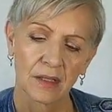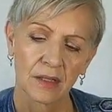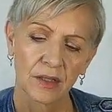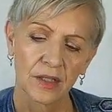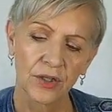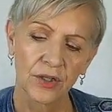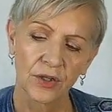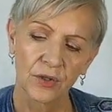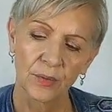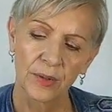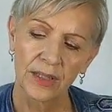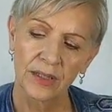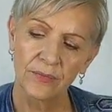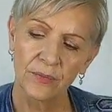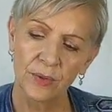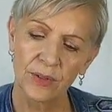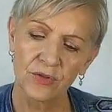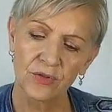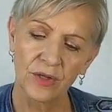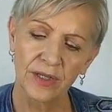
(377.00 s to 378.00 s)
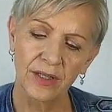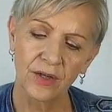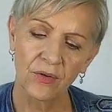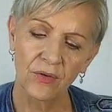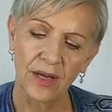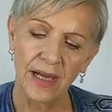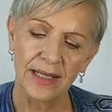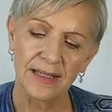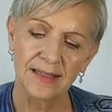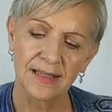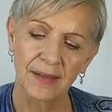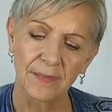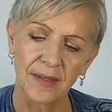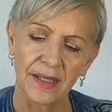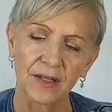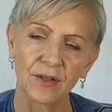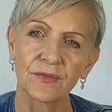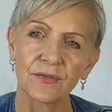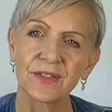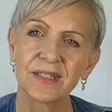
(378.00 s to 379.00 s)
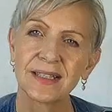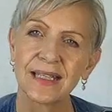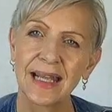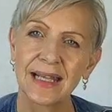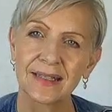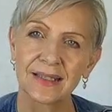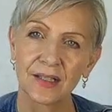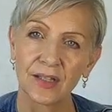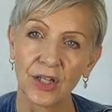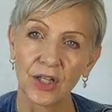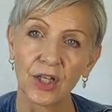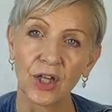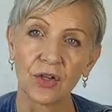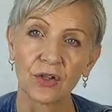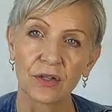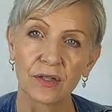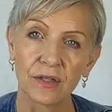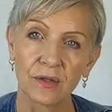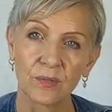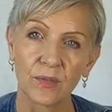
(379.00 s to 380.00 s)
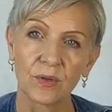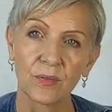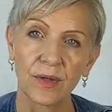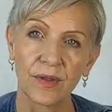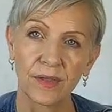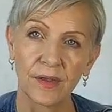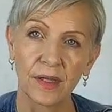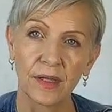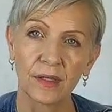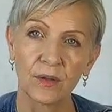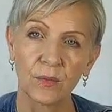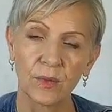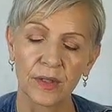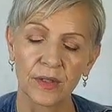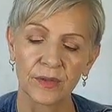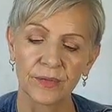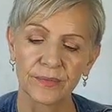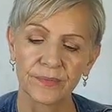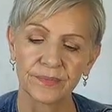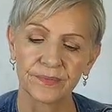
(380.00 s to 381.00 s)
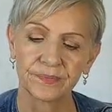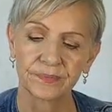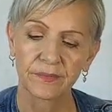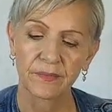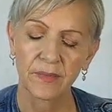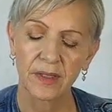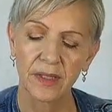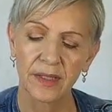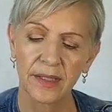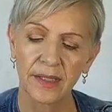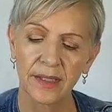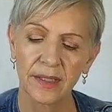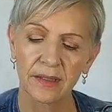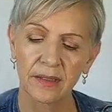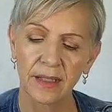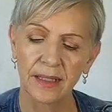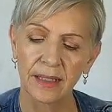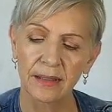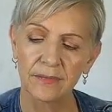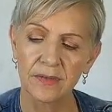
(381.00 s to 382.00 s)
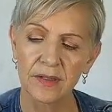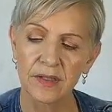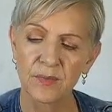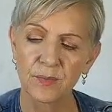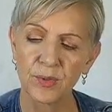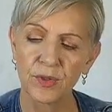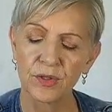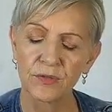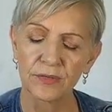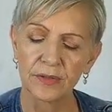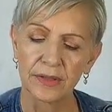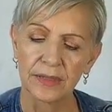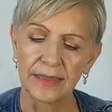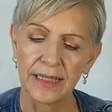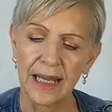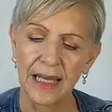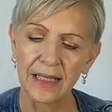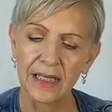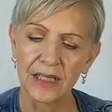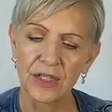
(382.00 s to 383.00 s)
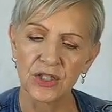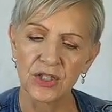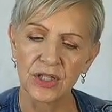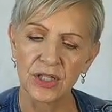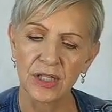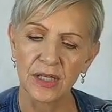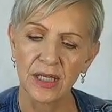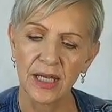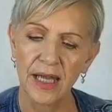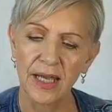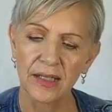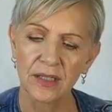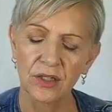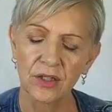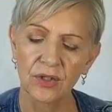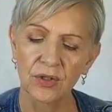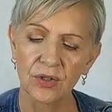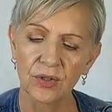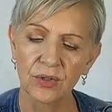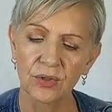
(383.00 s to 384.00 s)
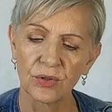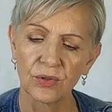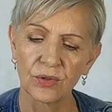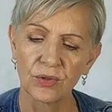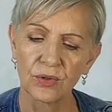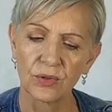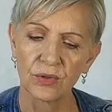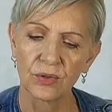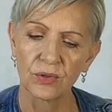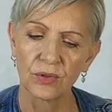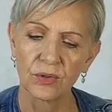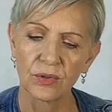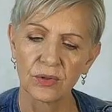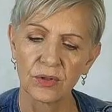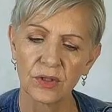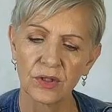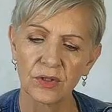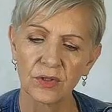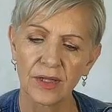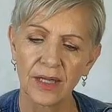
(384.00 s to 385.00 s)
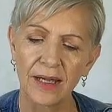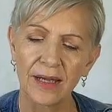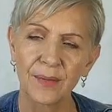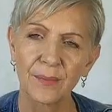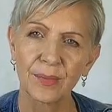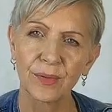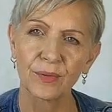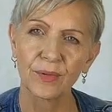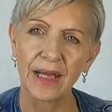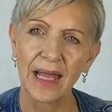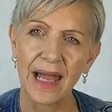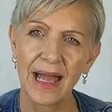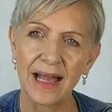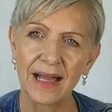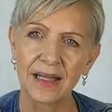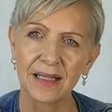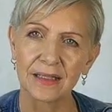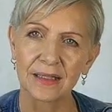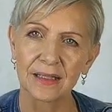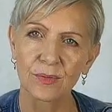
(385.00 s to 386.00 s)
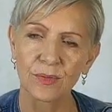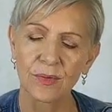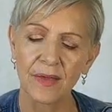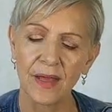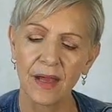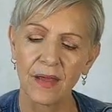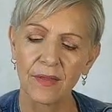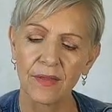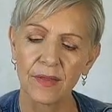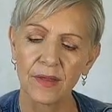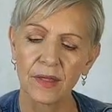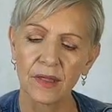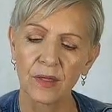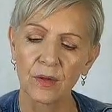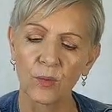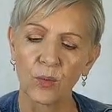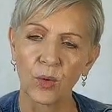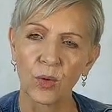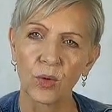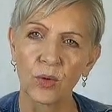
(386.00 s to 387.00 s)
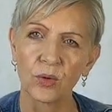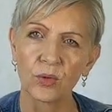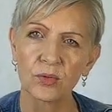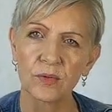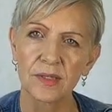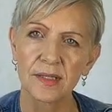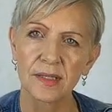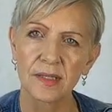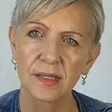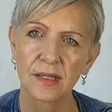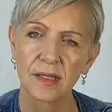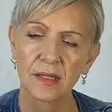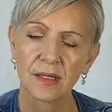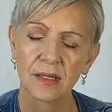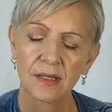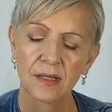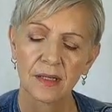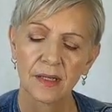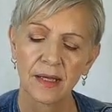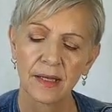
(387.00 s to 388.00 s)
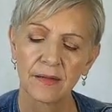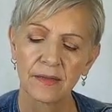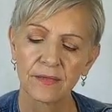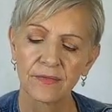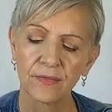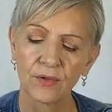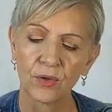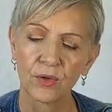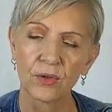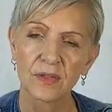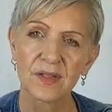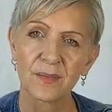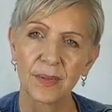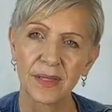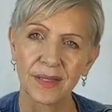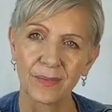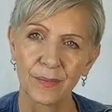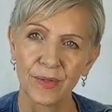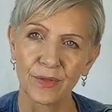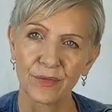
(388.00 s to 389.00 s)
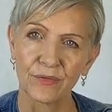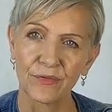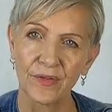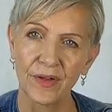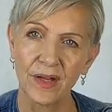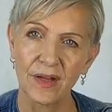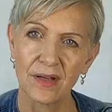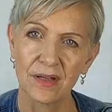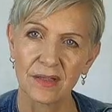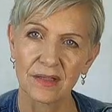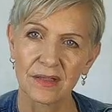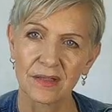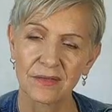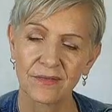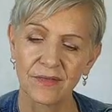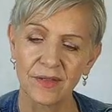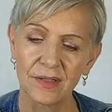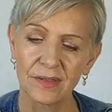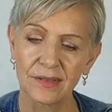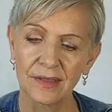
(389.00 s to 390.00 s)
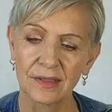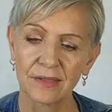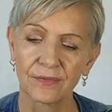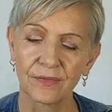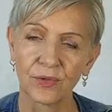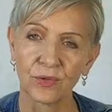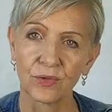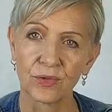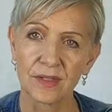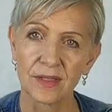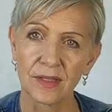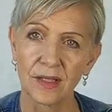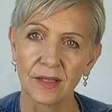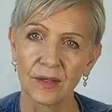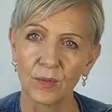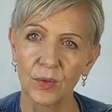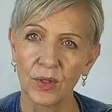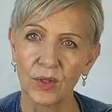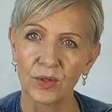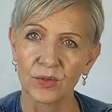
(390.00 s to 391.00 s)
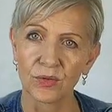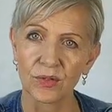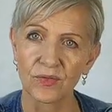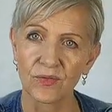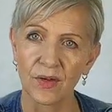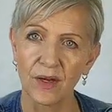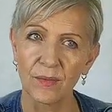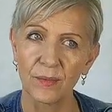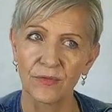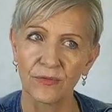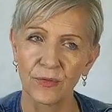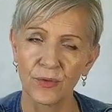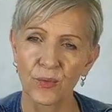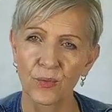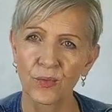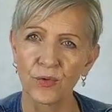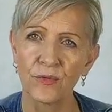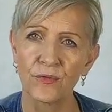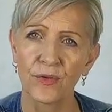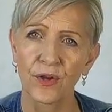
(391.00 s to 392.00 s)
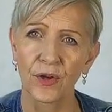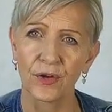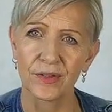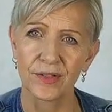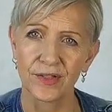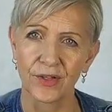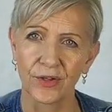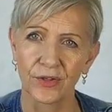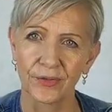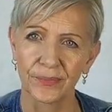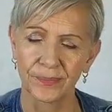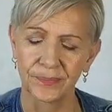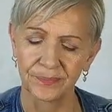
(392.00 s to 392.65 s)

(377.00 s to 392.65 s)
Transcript: You know, whenever we're trying to create something, it often takes a lot longer than what we think it will. And I love this beautiful analogy that you can't build a house without the walls and the floors being built first. Firstly, the floors and then the walls, right, before the roof goes on.